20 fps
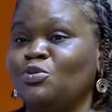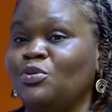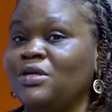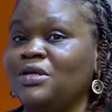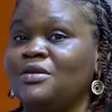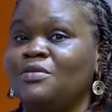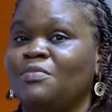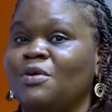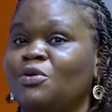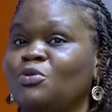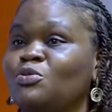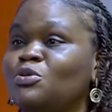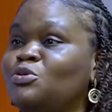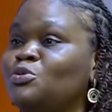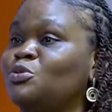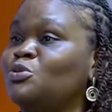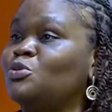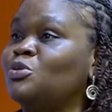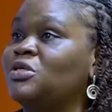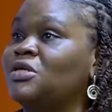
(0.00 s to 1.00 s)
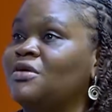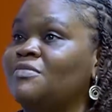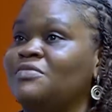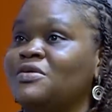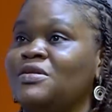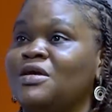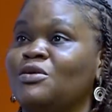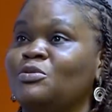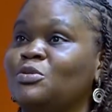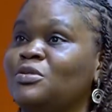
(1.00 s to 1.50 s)
I'm not talking about going to
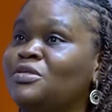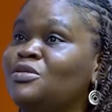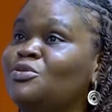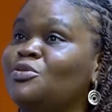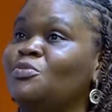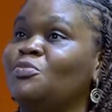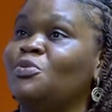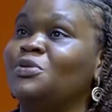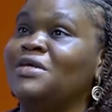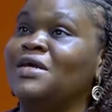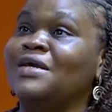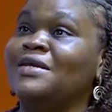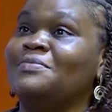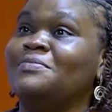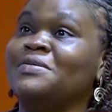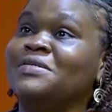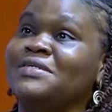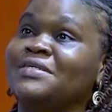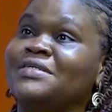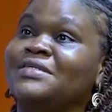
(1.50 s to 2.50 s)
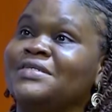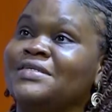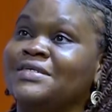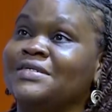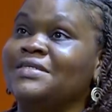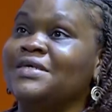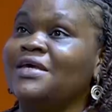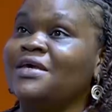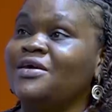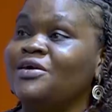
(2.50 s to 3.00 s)
social media, you see somebody and the person
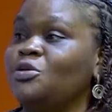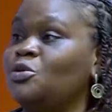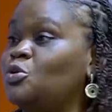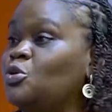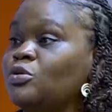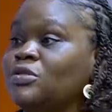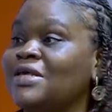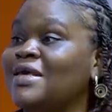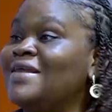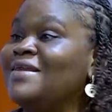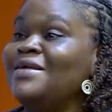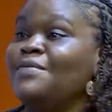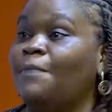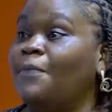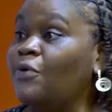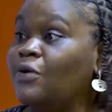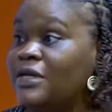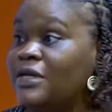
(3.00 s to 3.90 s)
says, you just see